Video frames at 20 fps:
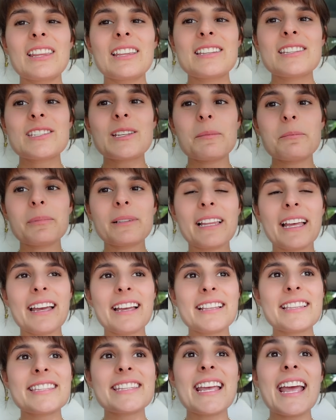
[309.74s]
some
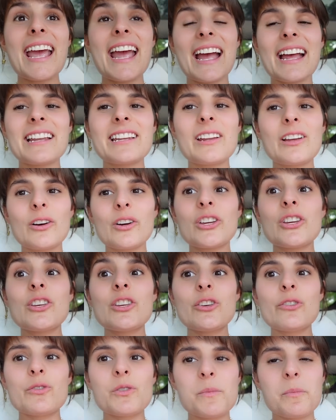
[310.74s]
plants, and a
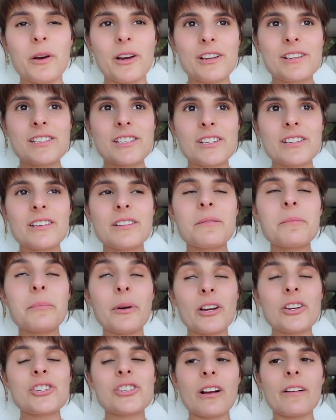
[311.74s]
huge
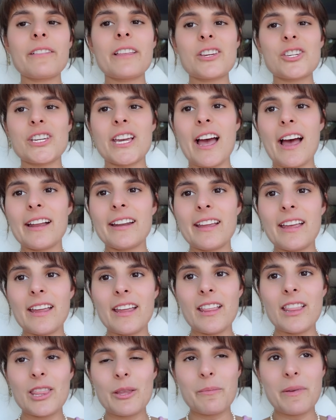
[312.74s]
bookshelf that she had
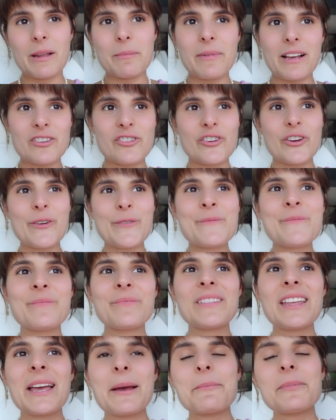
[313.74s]
in the main
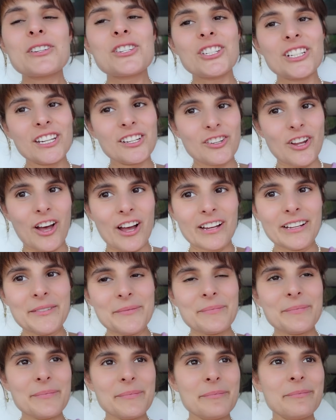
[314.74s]
bedroom. But she did not,
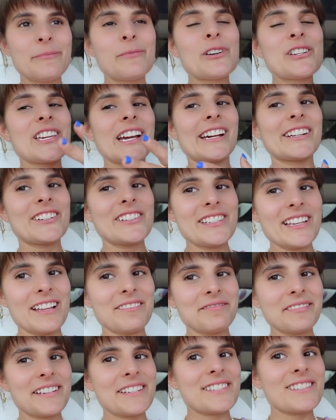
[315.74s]
which I
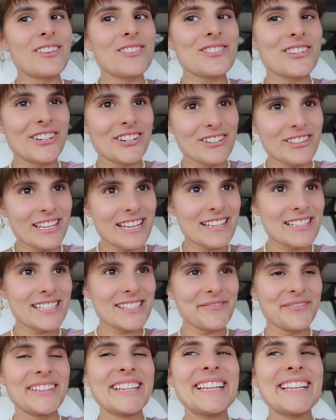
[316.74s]
understand because those are her things.